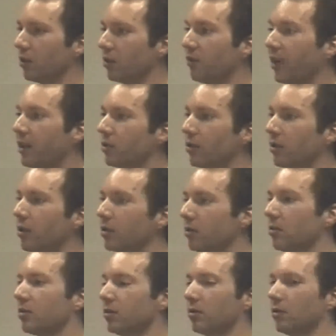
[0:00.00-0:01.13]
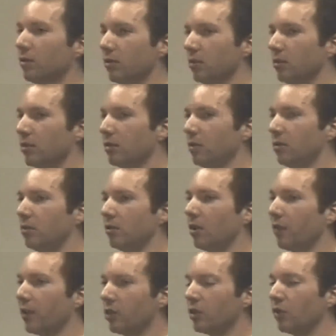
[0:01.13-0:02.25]
advance there that
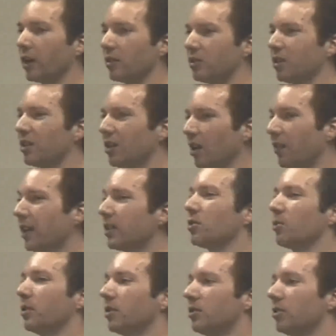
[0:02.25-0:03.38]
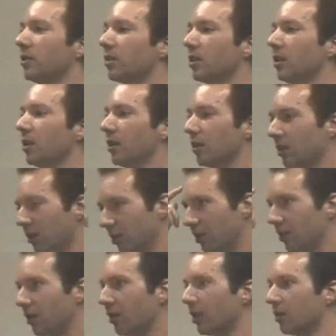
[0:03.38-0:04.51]
that you can look at and say, yeah, that's the way to do it,
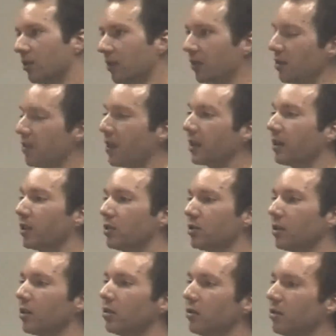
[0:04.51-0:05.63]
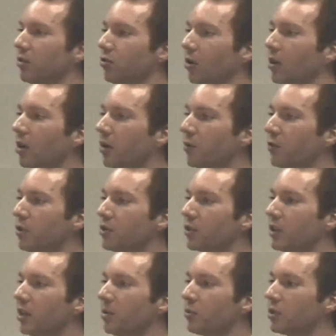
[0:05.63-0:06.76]
and that gets drawn on in future
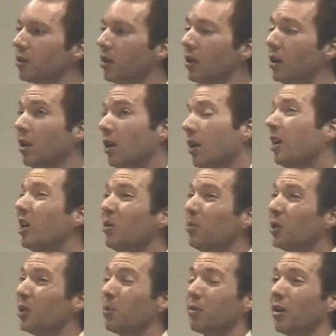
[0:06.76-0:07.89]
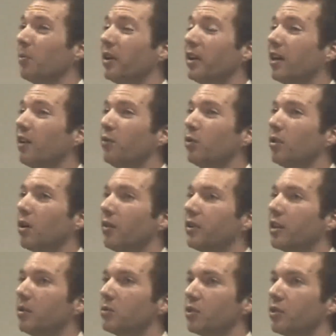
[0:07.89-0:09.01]
games. But the problem I have with all the
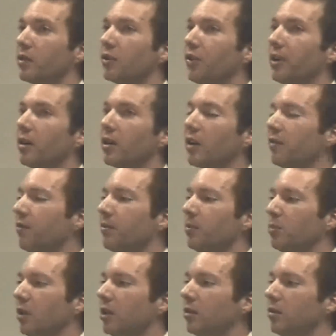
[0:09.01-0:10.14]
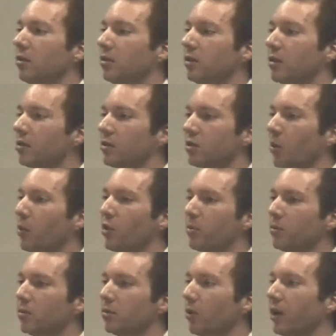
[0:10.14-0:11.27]
games that are out there, and I've played some of
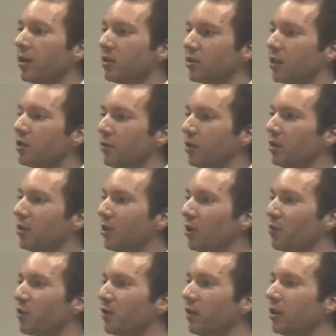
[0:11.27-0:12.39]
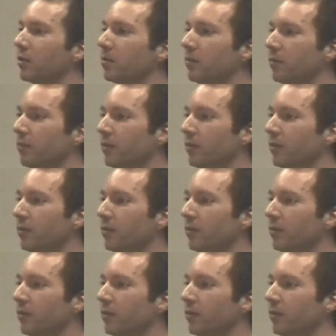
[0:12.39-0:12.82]
them quite extensively for fun.